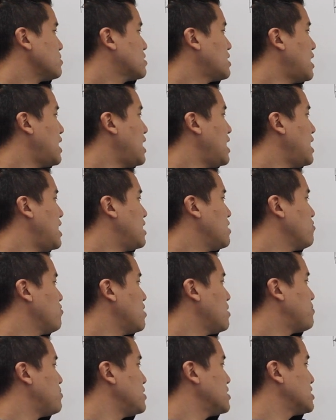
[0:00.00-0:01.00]
the n
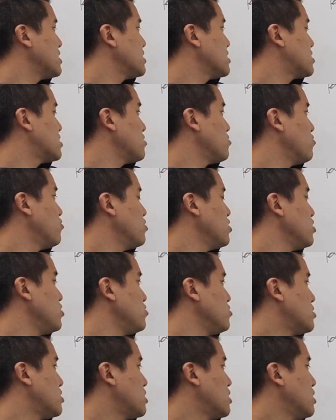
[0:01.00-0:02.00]
represents the
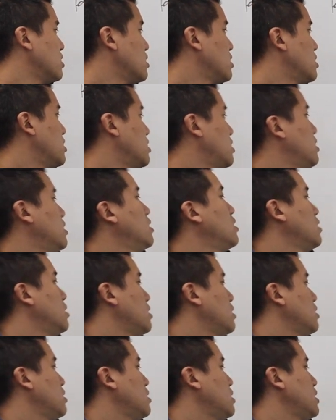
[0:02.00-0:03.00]
root,
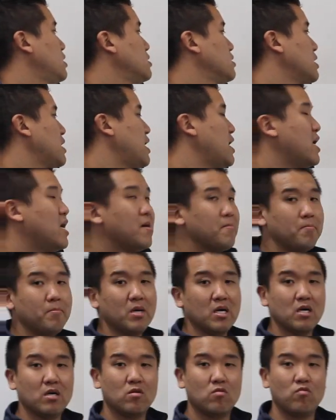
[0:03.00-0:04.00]
and the m
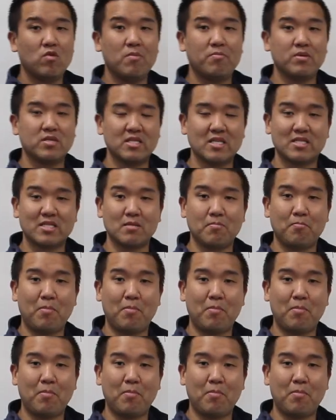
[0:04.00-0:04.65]
represents the